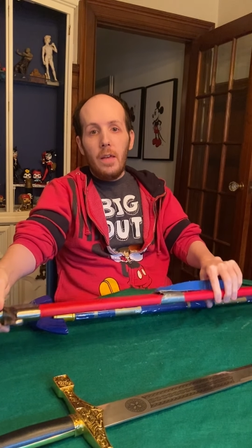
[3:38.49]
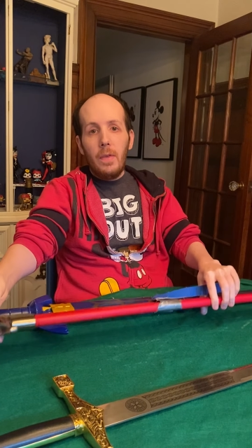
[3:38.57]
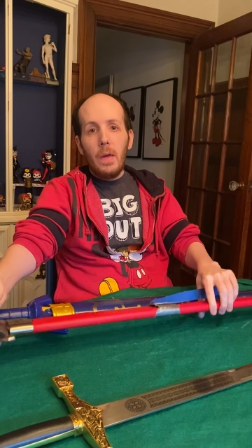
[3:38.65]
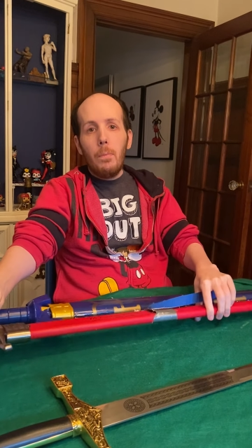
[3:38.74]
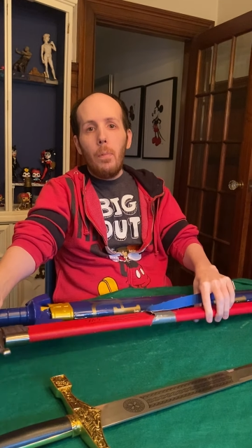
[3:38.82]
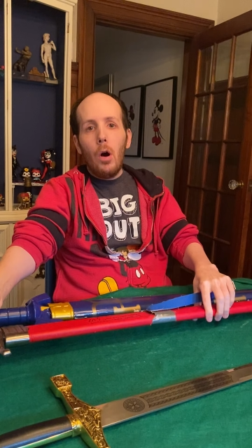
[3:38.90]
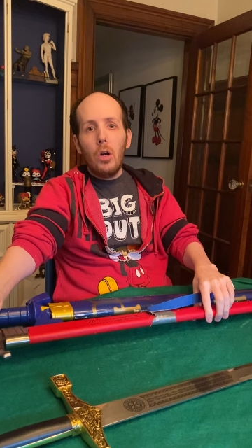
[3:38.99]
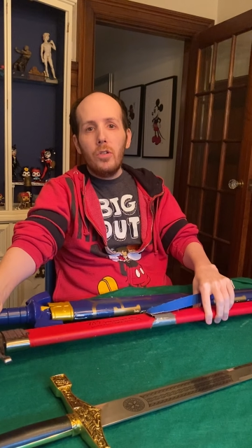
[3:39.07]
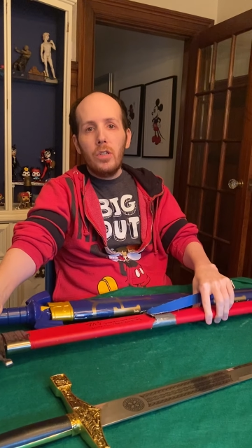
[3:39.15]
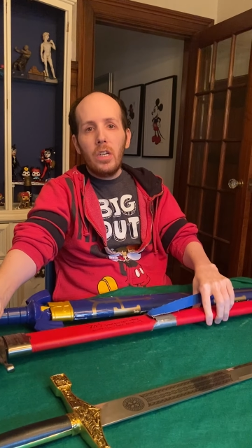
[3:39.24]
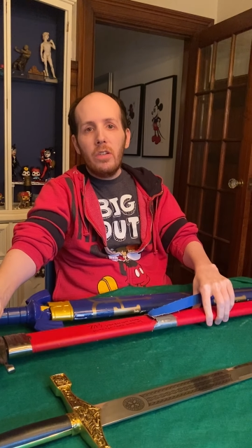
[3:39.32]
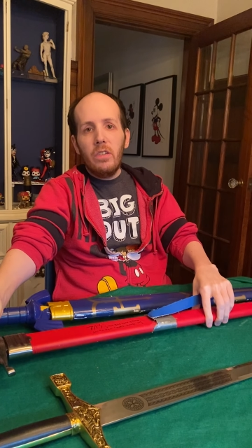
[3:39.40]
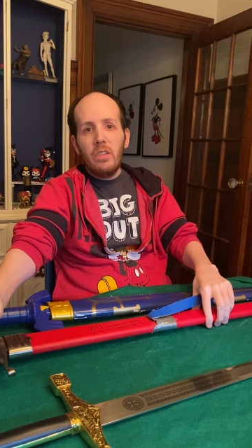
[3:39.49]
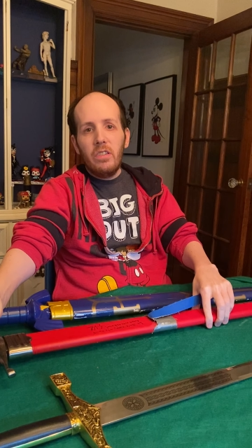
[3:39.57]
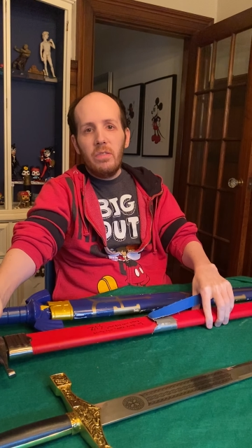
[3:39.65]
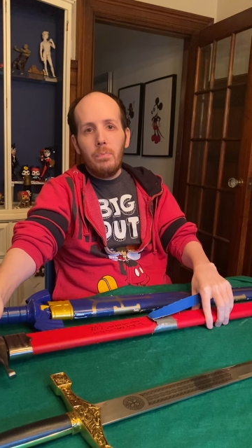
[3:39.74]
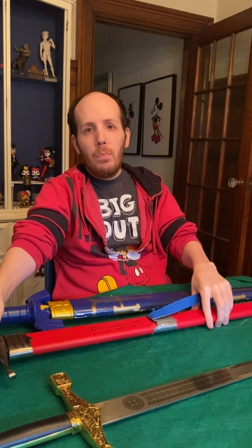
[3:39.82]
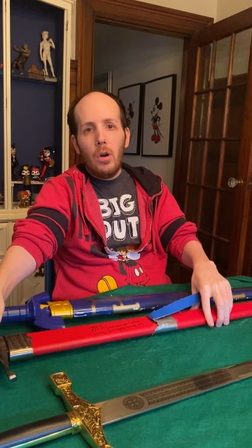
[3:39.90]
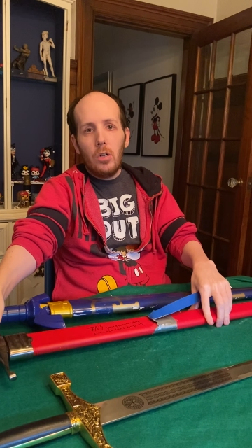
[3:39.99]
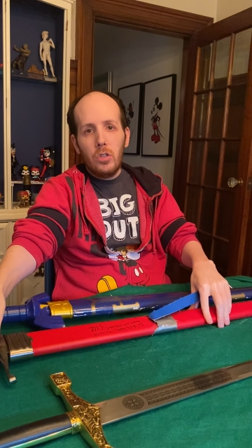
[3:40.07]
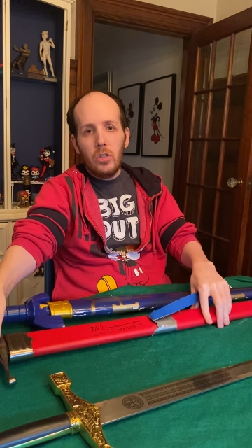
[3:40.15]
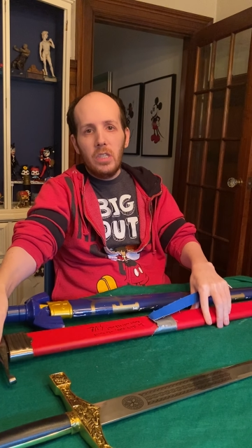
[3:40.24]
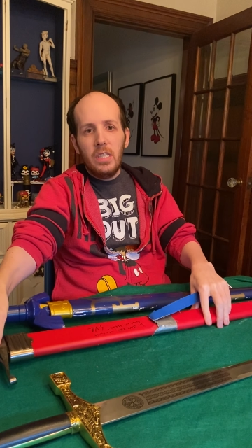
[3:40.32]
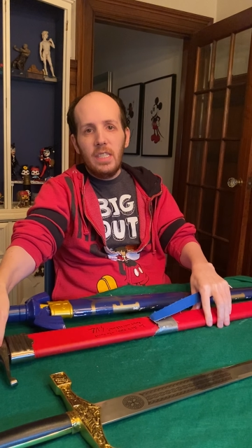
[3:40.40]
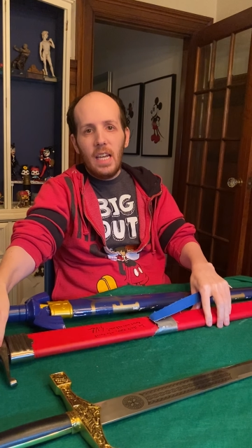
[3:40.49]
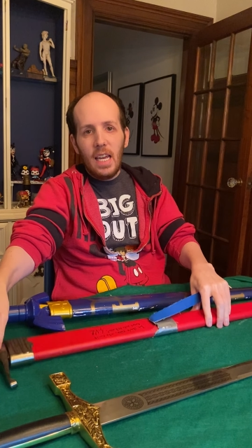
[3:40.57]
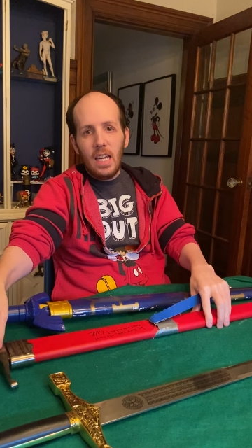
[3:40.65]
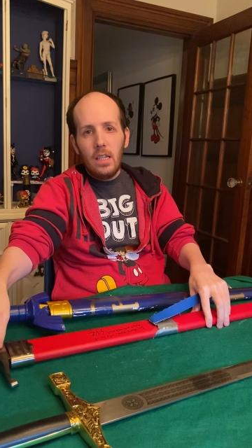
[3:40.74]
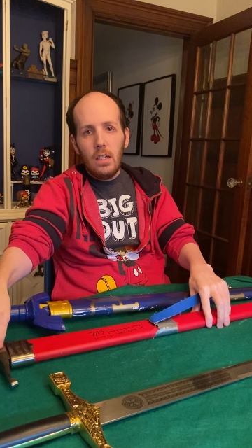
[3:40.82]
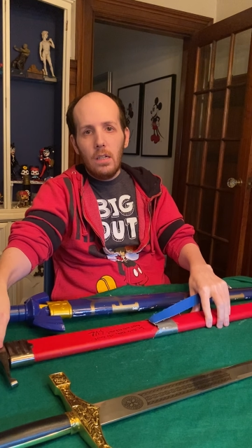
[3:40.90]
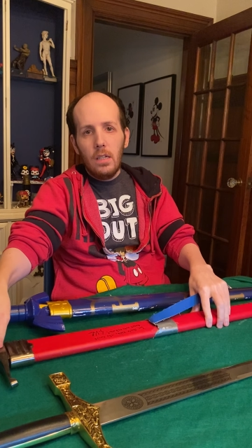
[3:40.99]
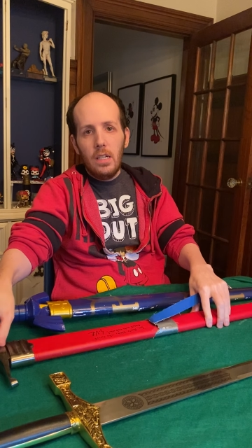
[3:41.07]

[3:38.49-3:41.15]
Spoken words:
I think partially because he's just partially Saiyan.